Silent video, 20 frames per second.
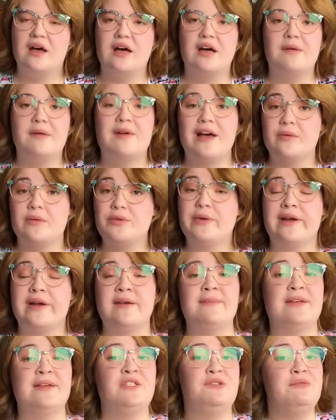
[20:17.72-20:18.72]
I would
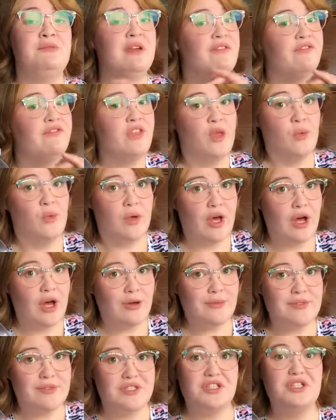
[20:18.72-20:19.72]
recommend doing a few
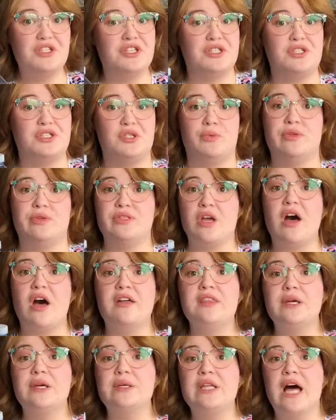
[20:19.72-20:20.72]
coats just so it's
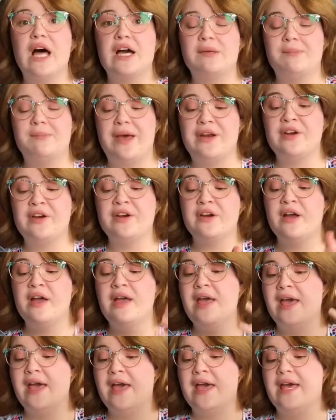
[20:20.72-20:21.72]
on there a lot better
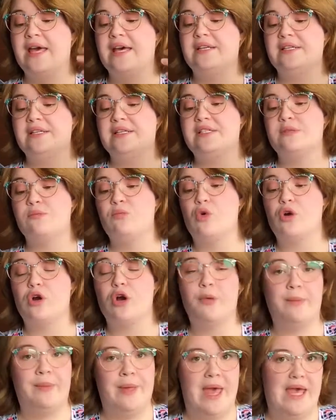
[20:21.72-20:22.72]
and it's
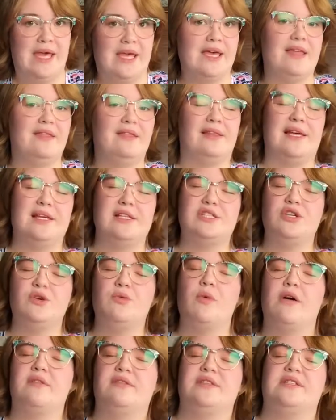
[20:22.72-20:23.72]
more opaque, unless
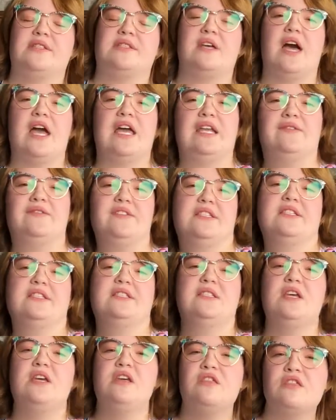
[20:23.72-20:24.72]
you want this kind of
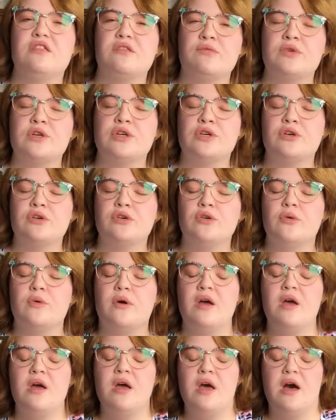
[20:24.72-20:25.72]

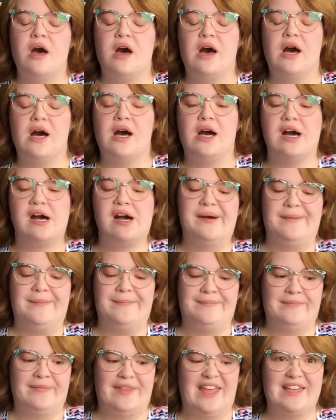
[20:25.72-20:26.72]
see-through,
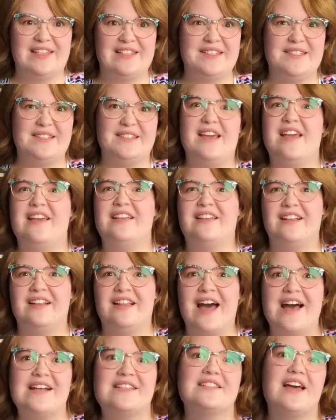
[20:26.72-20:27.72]
like stained
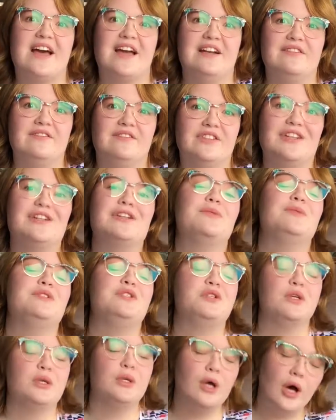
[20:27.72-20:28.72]
glass kind of look,
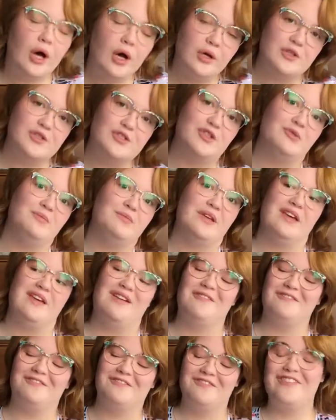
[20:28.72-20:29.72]
which can also
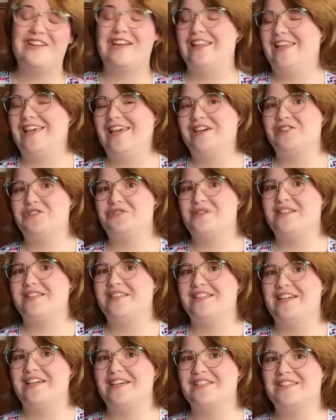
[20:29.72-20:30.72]
be really
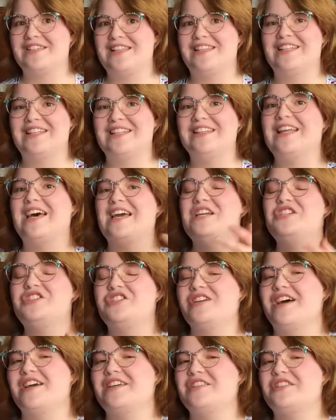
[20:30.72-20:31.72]
interesting so that the light
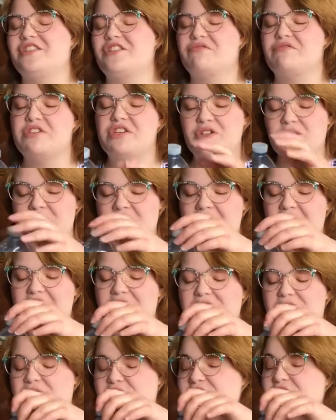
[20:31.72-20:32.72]
shines through.
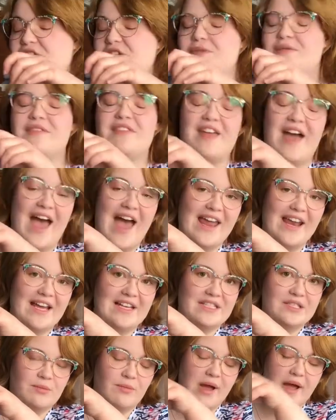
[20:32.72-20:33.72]
You can do that
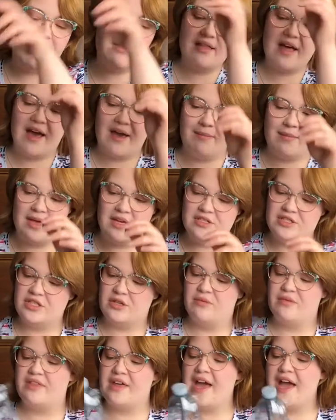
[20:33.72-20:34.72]
as well. I may
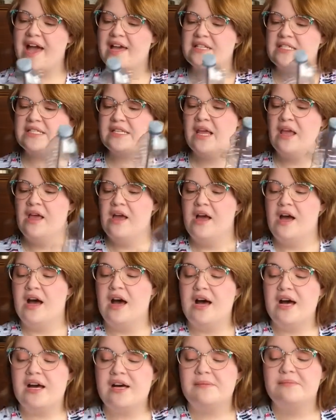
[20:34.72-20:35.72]
do that.
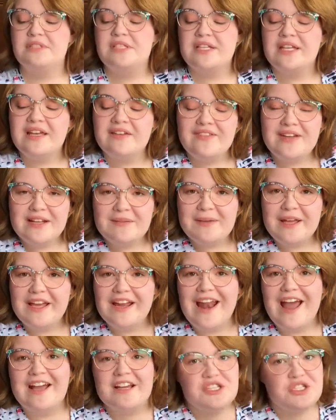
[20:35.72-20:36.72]
To give it a
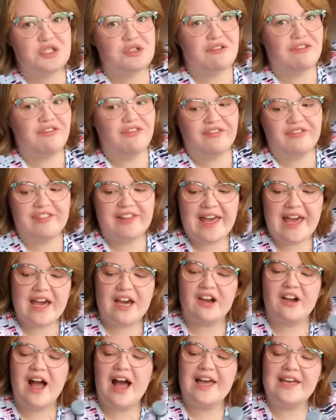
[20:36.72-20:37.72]
bit extra
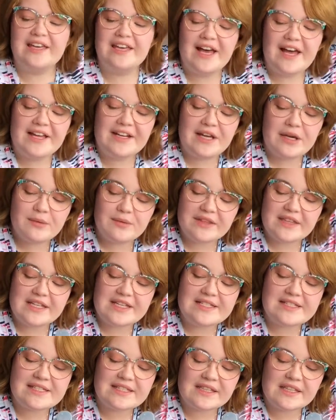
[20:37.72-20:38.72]
flair, I cut out
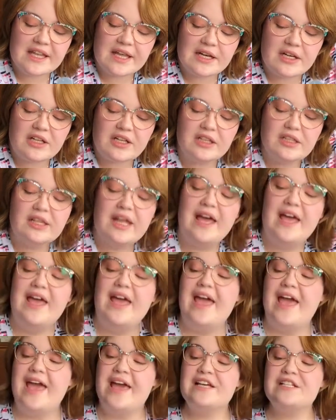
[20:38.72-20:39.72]
these little
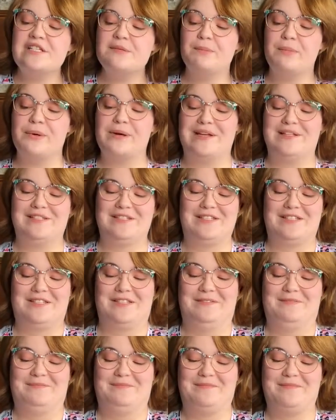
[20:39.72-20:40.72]

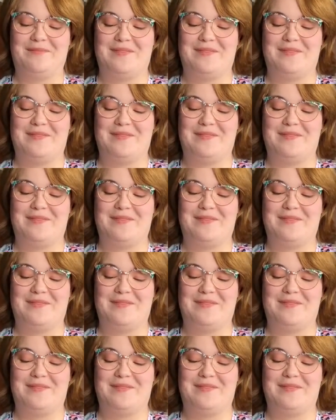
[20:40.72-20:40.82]
handprints.